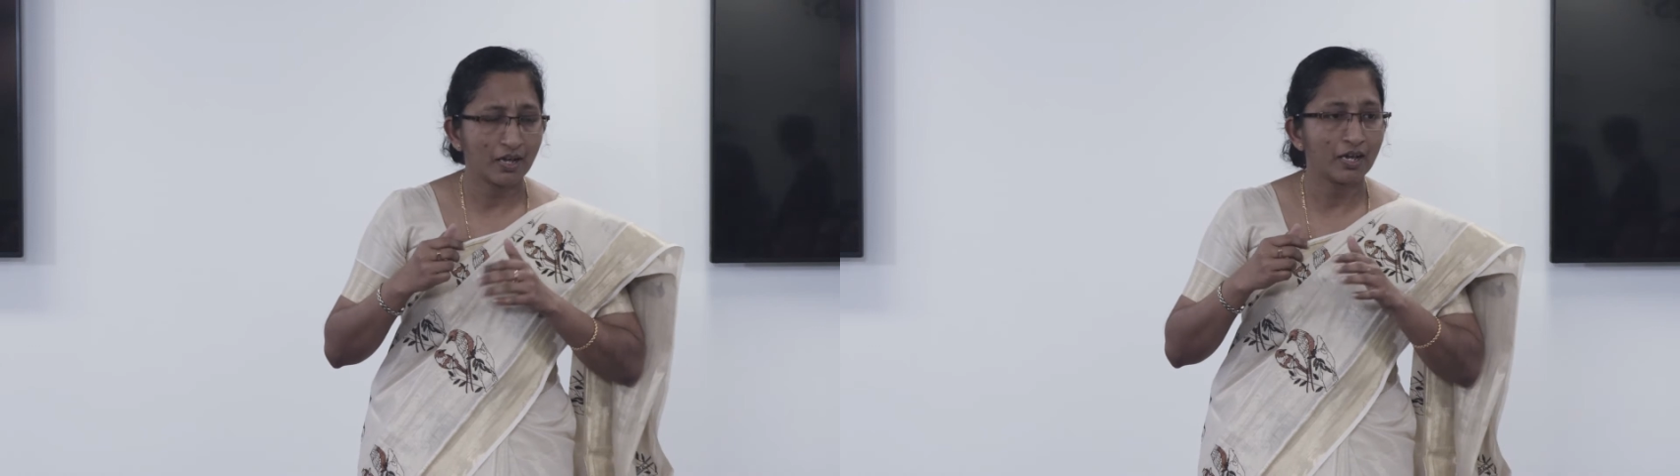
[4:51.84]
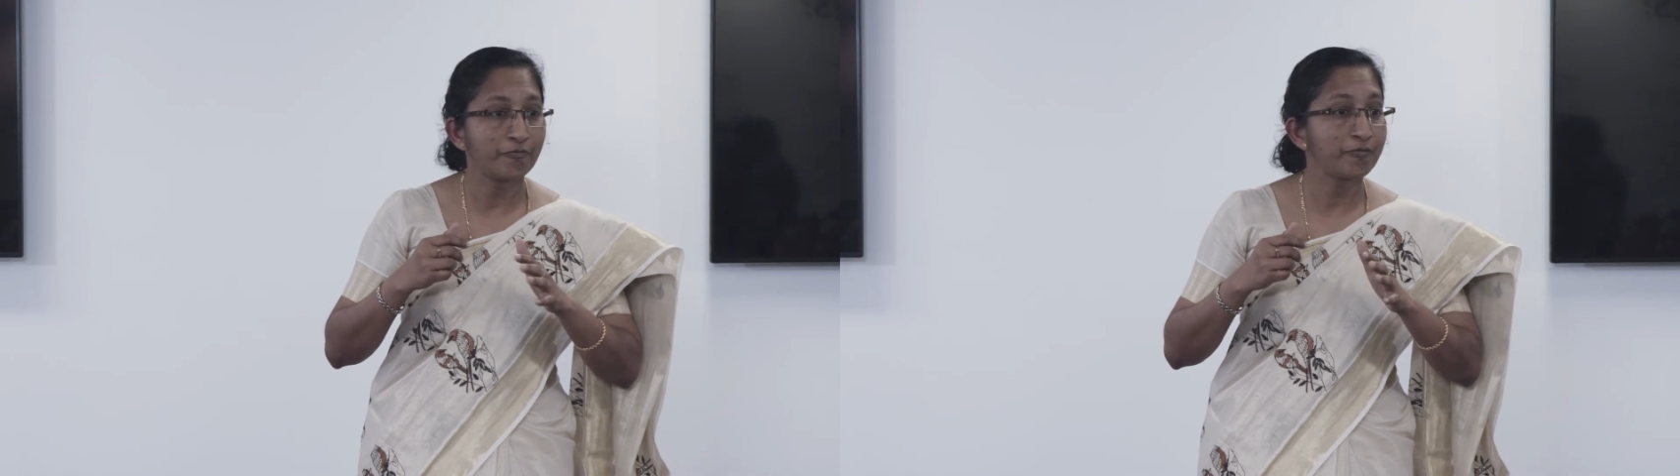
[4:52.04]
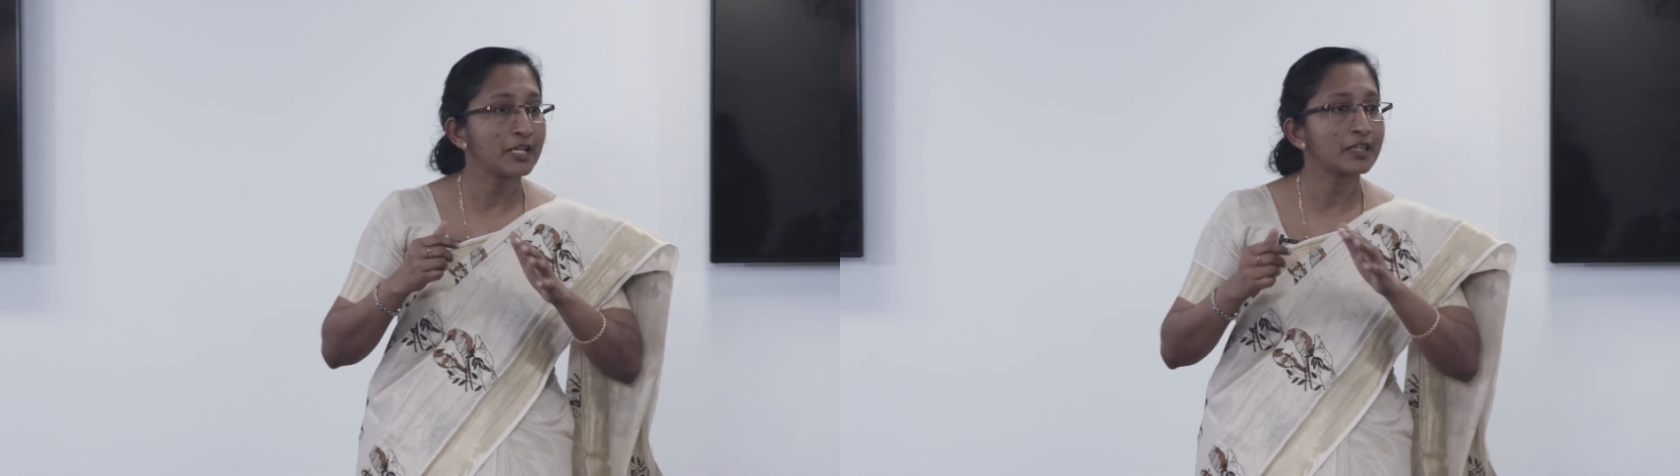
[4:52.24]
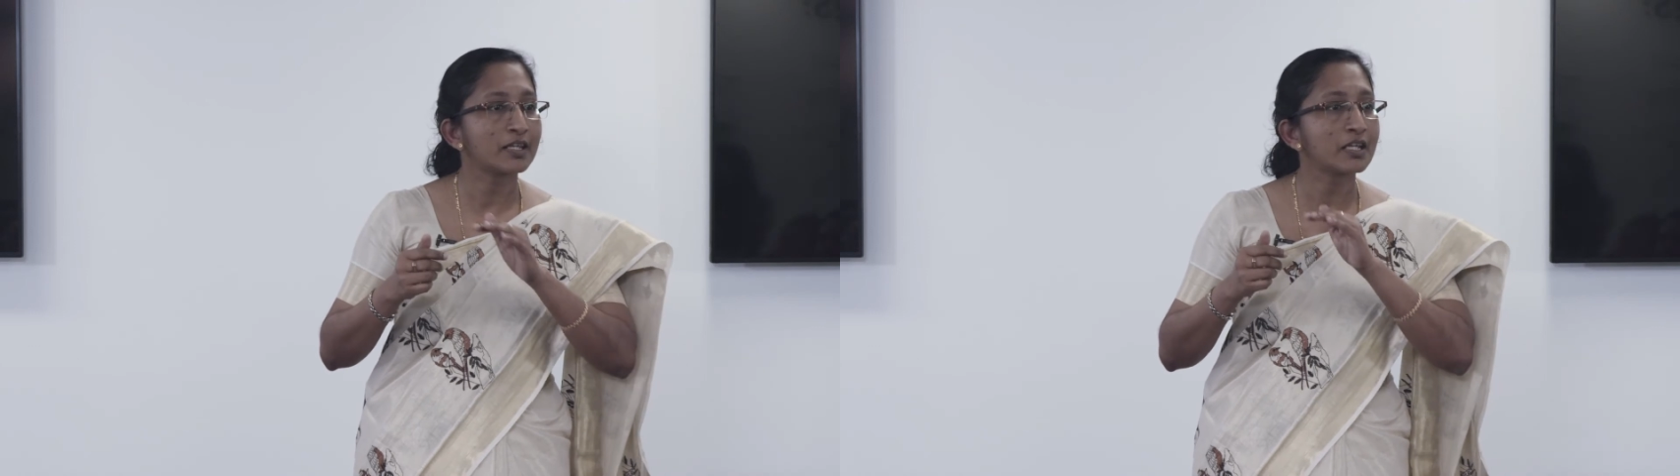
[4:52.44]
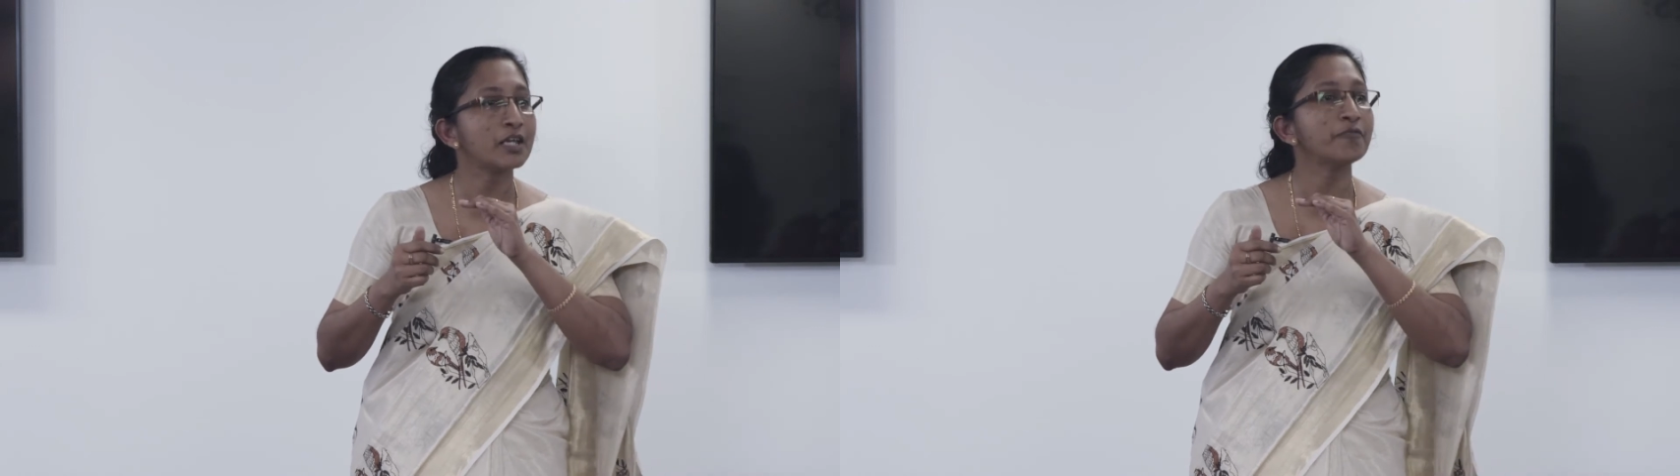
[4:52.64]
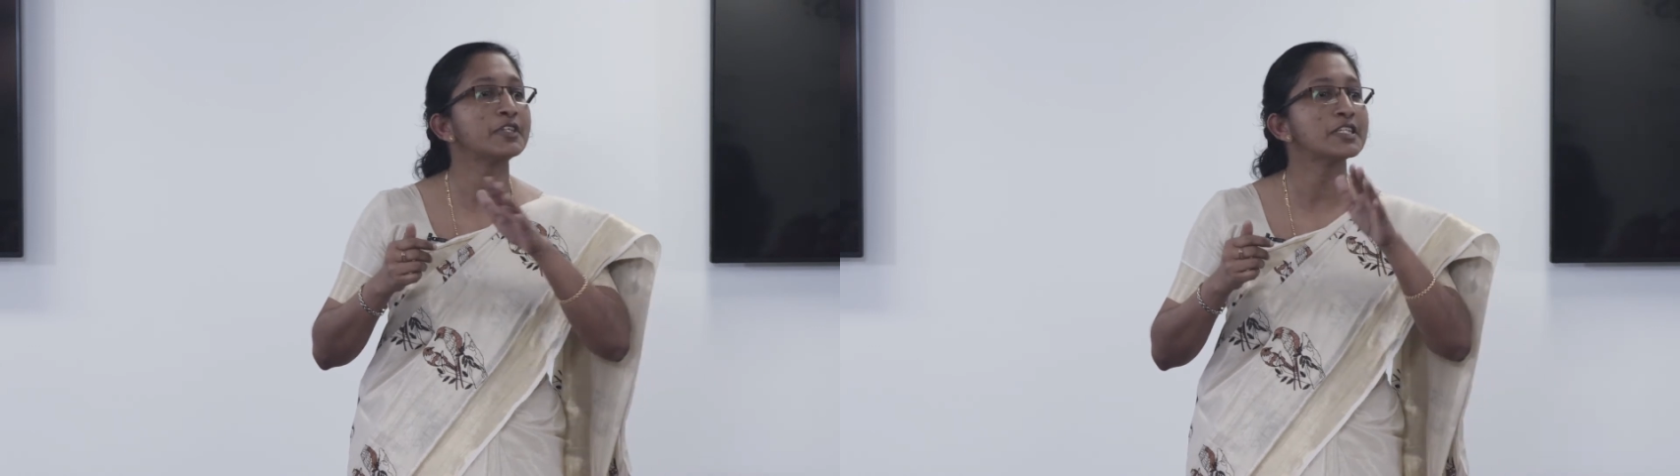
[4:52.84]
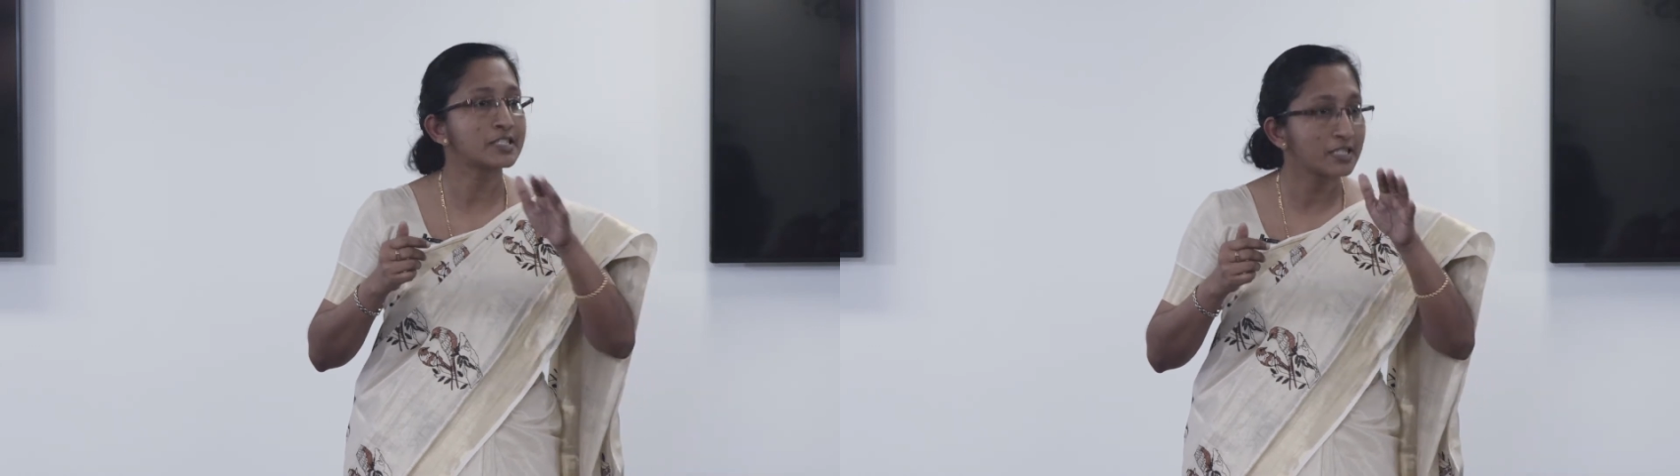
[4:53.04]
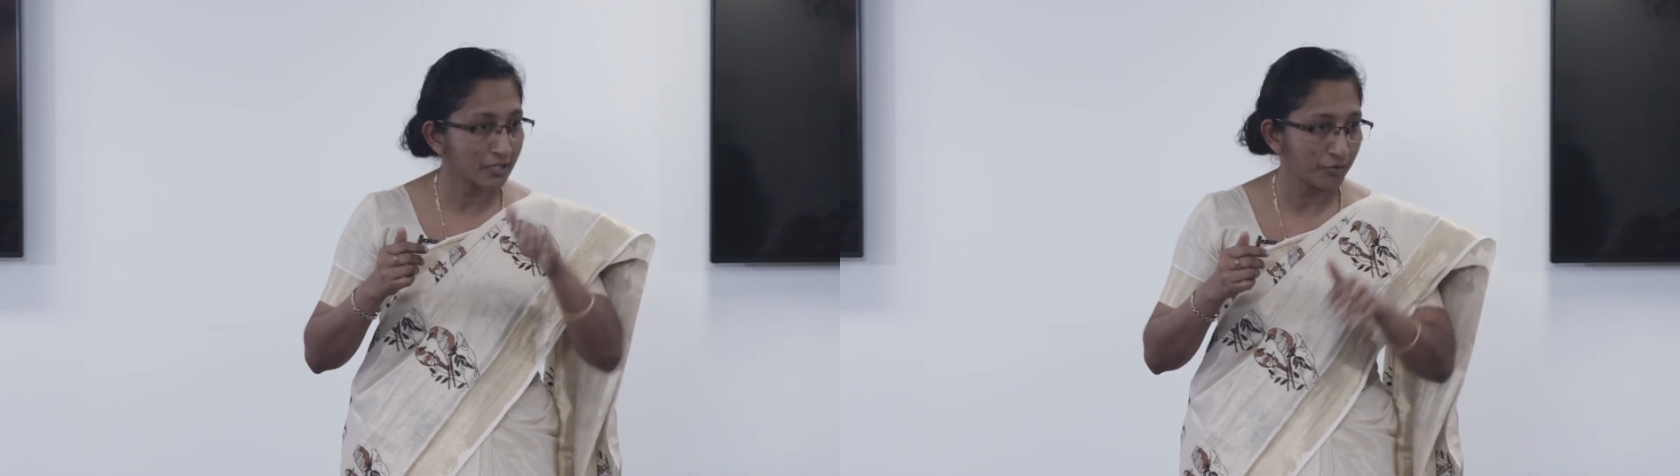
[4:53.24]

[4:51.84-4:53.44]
feel that if this theory